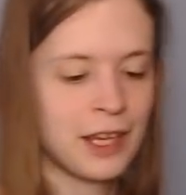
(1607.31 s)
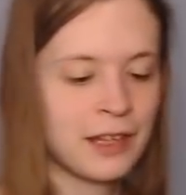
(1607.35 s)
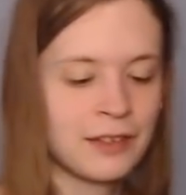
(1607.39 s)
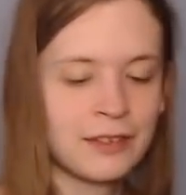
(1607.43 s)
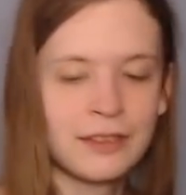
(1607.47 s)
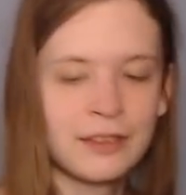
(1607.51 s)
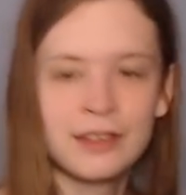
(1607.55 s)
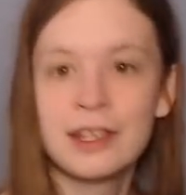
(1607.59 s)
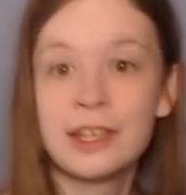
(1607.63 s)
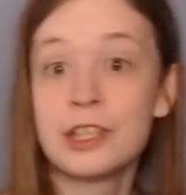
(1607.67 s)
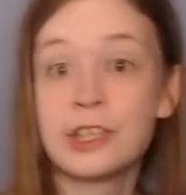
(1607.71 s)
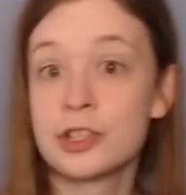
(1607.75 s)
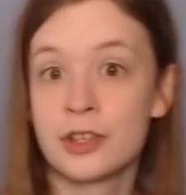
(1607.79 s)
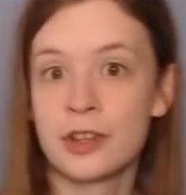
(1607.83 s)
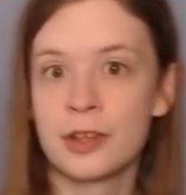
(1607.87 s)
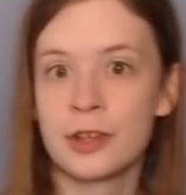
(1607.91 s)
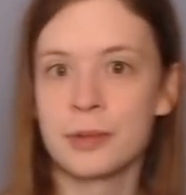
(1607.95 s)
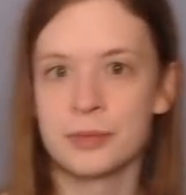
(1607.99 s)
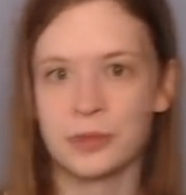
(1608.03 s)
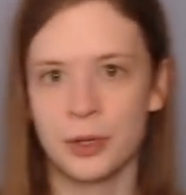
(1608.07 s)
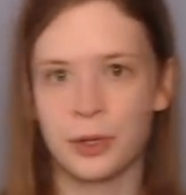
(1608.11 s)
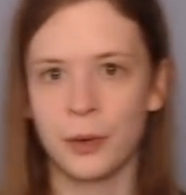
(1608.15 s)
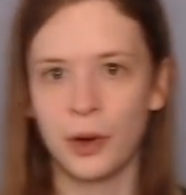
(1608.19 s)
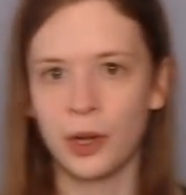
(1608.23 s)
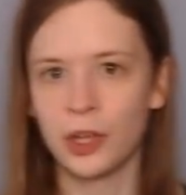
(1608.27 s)
And each
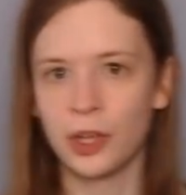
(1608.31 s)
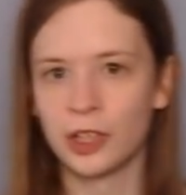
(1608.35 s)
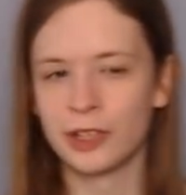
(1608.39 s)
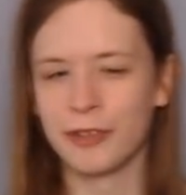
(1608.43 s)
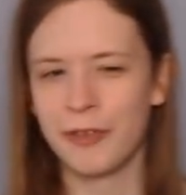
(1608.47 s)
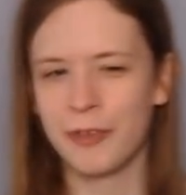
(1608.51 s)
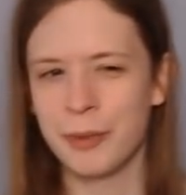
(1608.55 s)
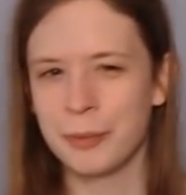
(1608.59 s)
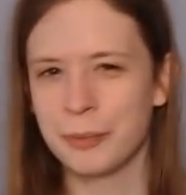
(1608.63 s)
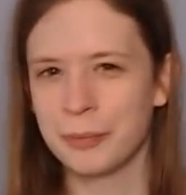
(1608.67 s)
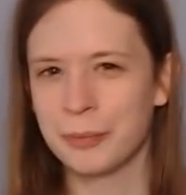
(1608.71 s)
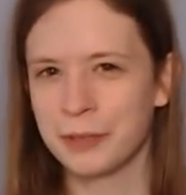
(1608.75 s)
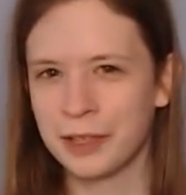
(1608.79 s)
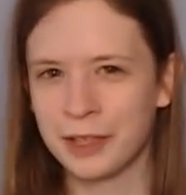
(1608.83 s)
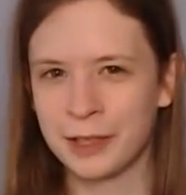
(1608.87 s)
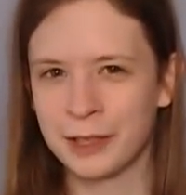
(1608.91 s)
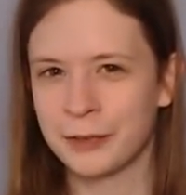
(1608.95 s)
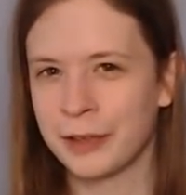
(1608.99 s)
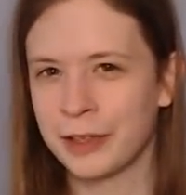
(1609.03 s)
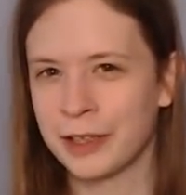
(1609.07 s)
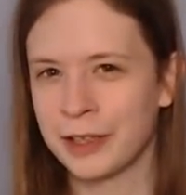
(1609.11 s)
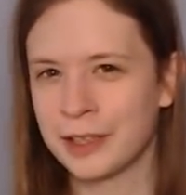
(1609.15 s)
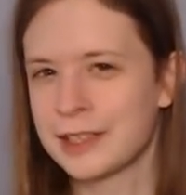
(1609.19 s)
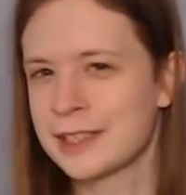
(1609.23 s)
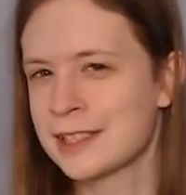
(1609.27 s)
of them, so all of them
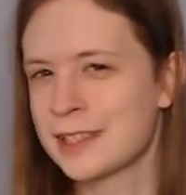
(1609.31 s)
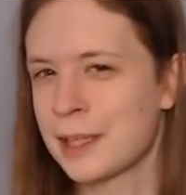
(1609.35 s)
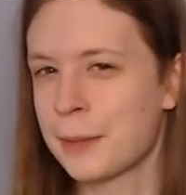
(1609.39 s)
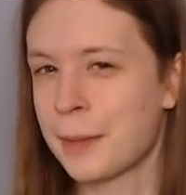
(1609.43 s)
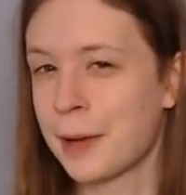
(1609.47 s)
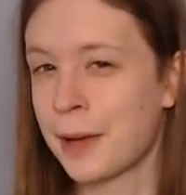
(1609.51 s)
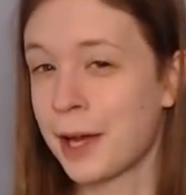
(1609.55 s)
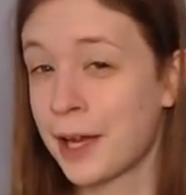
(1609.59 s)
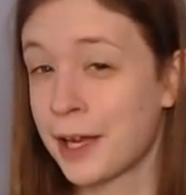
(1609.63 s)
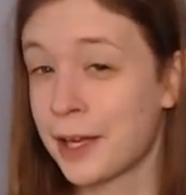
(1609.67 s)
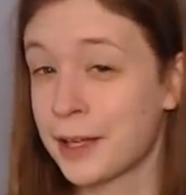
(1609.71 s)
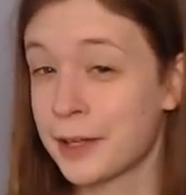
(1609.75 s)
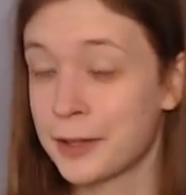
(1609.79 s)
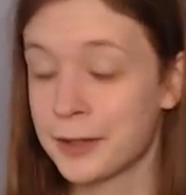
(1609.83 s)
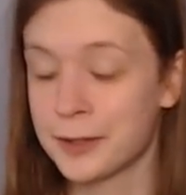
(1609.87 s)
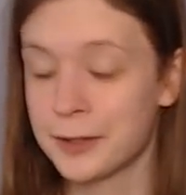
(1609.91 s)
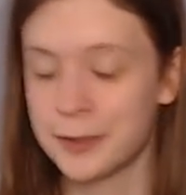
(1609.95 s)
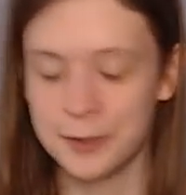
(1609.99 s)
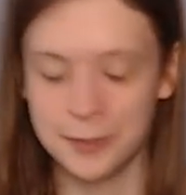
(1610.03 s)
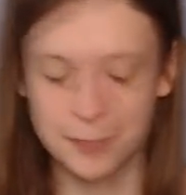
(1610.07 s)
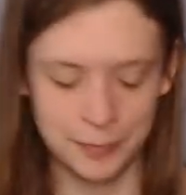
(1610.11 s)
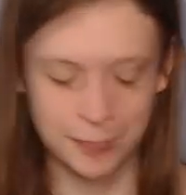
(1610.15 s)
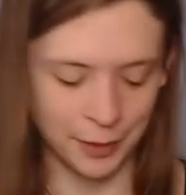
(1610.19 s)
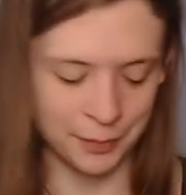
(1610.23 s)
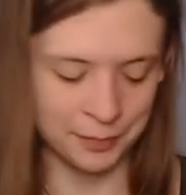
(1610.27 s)
kind of like
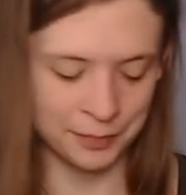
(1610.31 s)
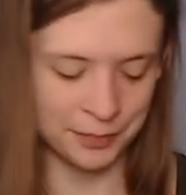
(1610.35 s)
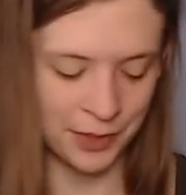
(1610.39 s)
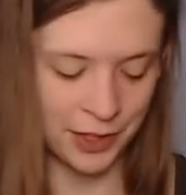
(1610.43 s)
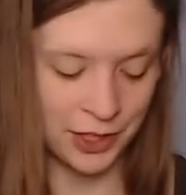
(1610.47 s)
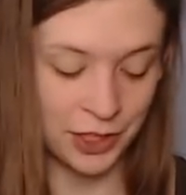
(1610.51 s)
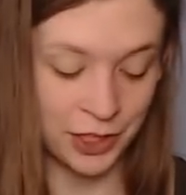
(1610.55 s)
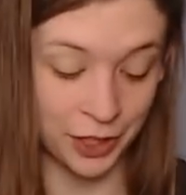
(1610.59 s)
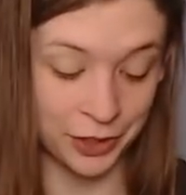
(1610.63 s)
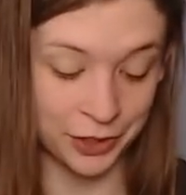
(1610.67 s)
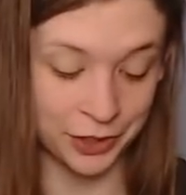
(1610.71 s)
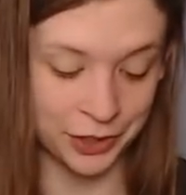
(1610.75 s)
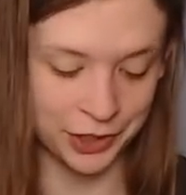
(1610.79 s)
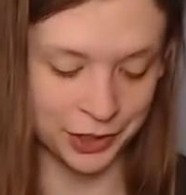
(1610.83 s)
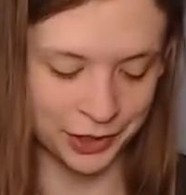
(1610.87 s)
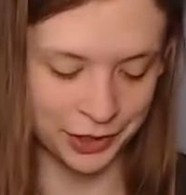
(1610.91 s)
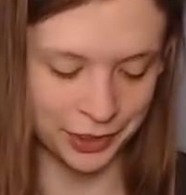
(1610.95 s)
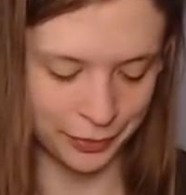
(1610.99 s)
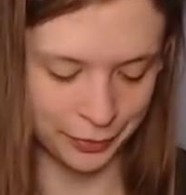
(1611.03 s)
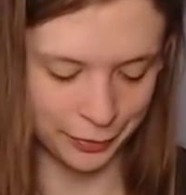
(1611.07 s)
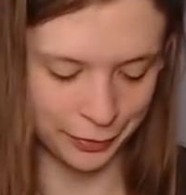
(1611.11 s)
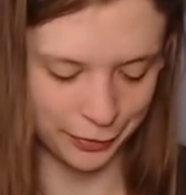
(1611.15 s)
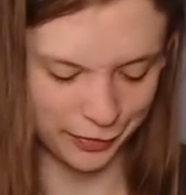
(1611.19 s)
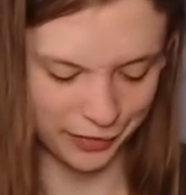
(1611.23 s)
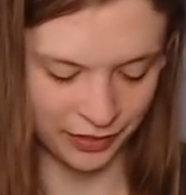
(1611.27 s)
semi-pump each
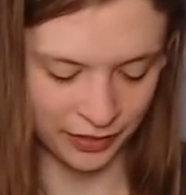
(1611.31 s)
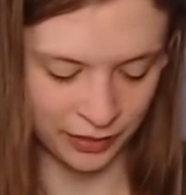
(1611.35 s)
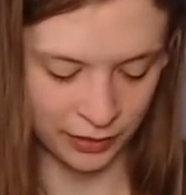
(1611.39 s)
other.